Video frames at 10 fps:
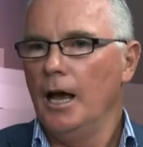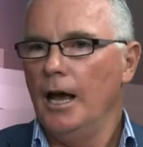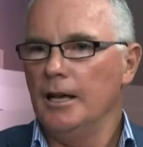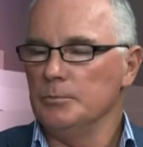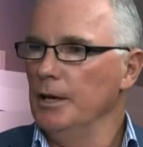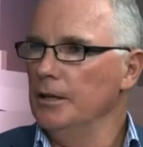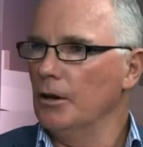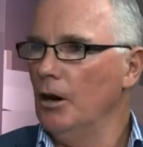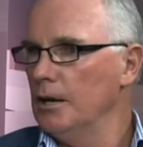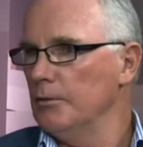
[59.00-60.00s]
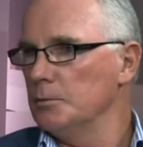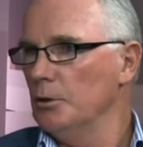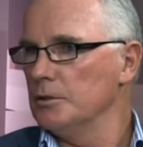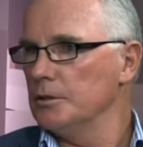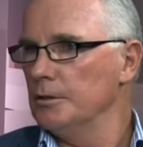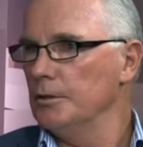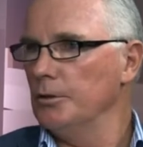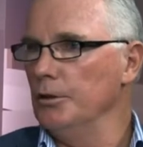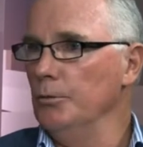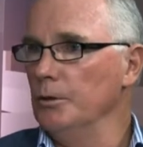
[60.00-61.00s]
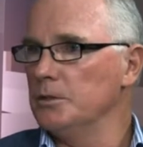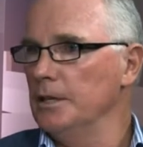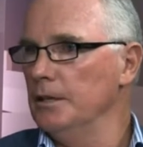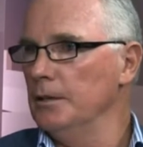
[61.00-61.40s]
has been the kind of response that you would have seen in